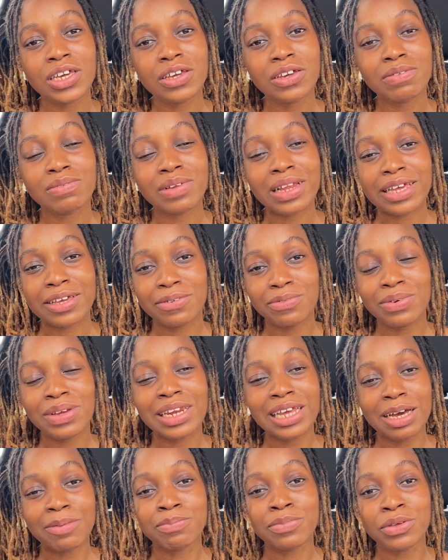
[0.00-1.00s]
like
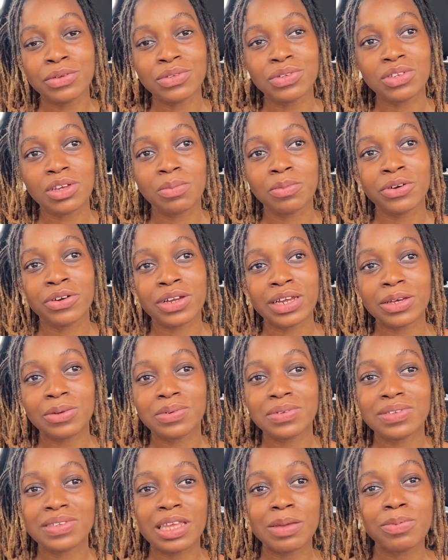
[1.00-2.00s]
really abused Summer, like
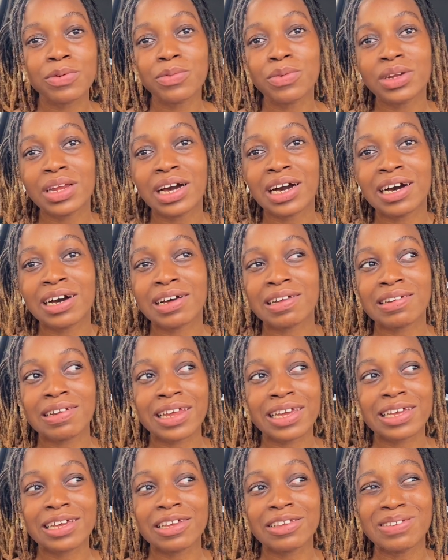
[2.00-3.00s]
was sleeping with her,
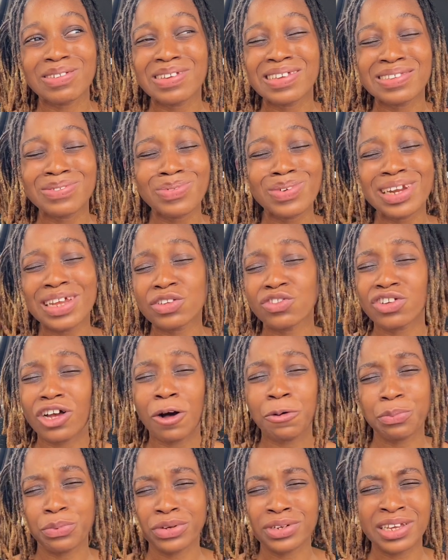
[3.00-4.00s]
like he's really a
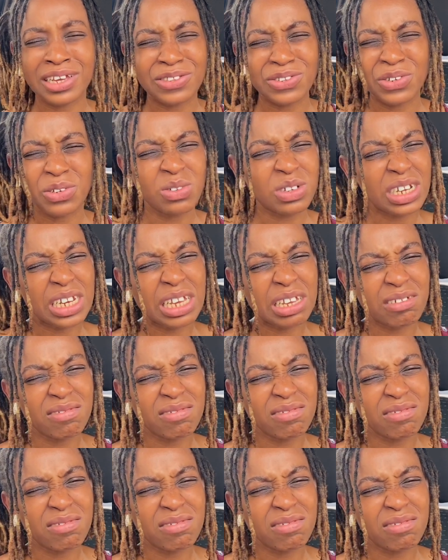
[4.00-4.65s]
child predator, really.